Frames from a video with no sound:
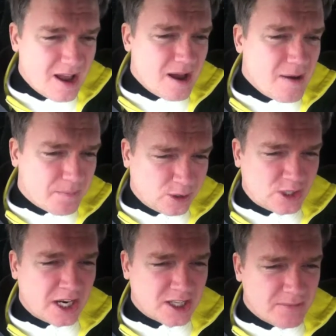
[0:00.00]

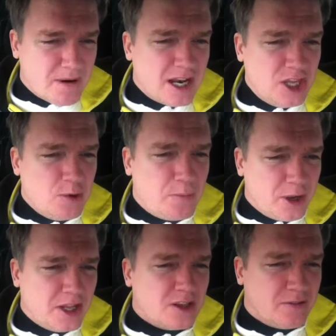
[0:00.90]
percentage of the money you put
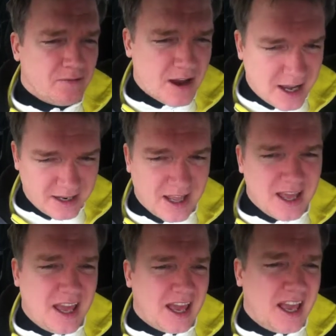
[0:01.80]
into the
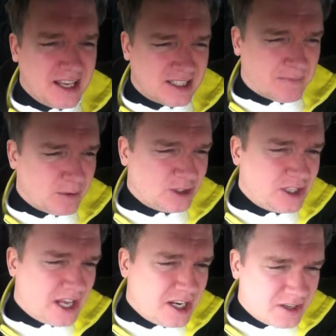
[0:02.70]
fund is the
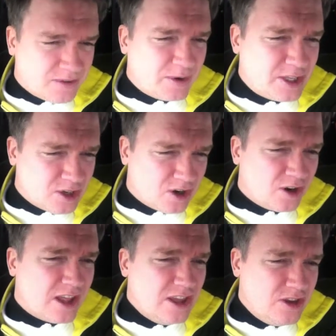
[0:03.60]
percentage of the return
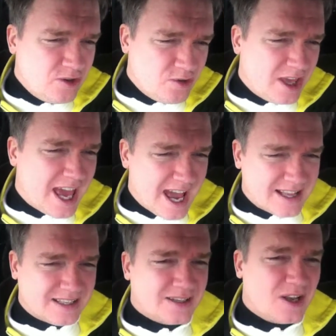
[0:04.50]
that you get
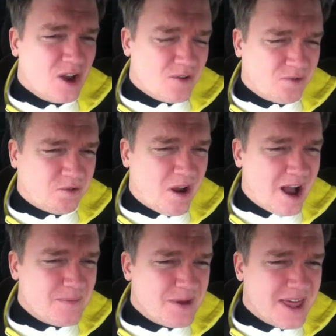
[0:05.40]

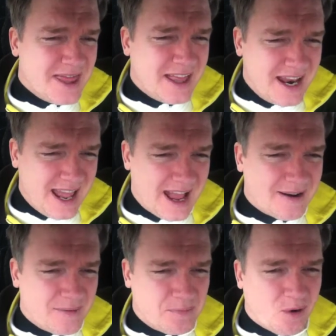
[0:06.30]
from the net
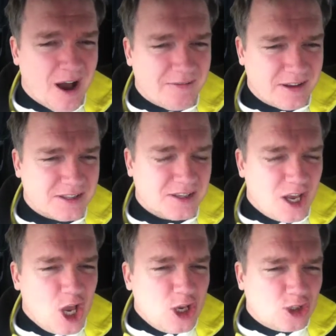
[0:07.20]
profits.
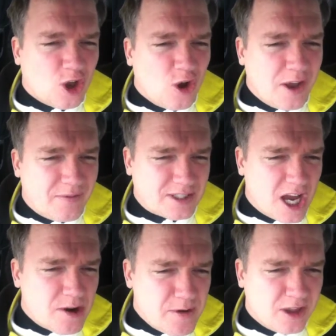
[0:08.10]
So if it's
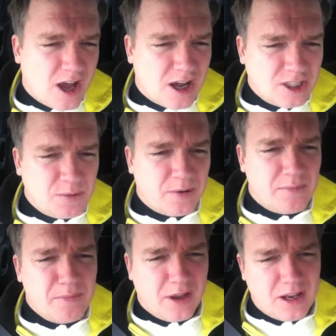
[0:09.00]
$100 million, you put a
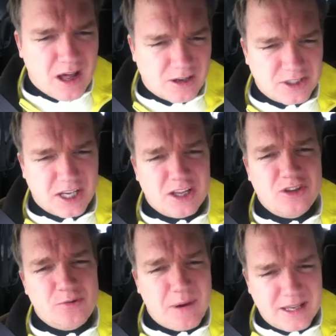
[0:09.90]
million dollars in,
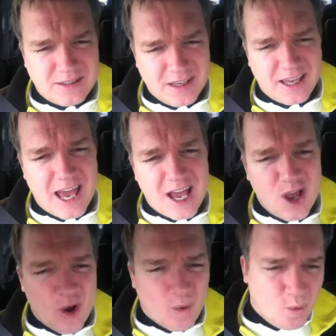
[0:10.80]
you basically get
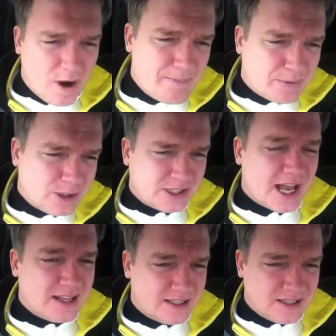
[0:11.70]

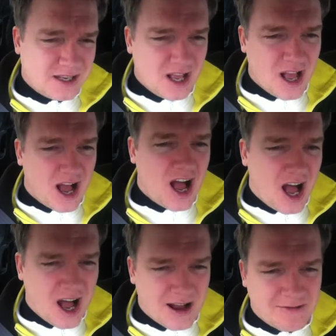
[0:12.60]
1%
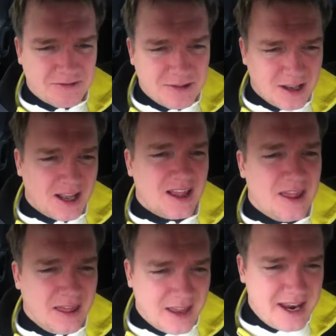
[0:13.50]

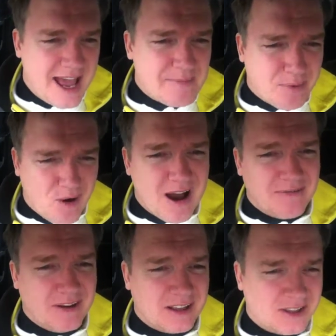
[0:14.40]
of the net
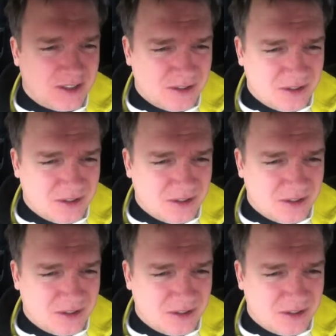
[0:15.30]
profits